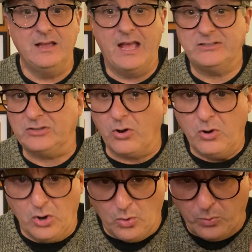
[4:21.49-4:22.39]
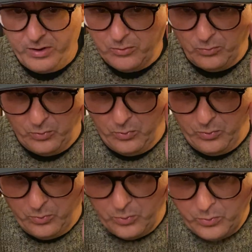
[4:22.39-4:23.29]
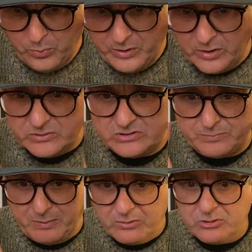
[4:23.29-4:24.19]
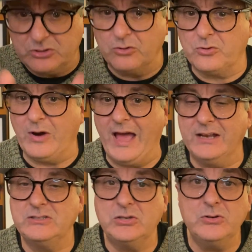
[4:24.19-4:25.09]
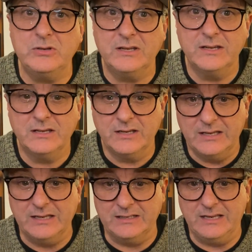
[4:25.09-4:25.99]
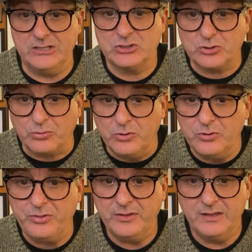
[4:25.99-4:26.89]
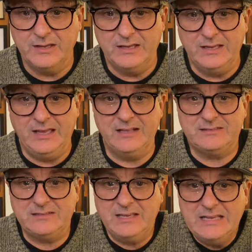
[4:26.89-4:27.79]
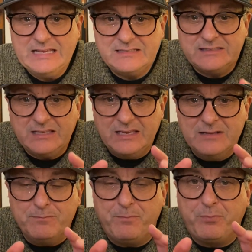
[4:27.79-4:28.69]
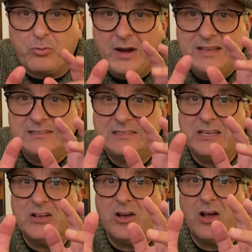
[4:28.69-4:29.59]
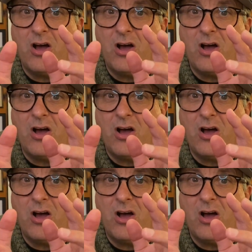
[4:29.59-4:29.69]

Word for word: And so with you know spiritual gratitude in in truth, it's it's embracing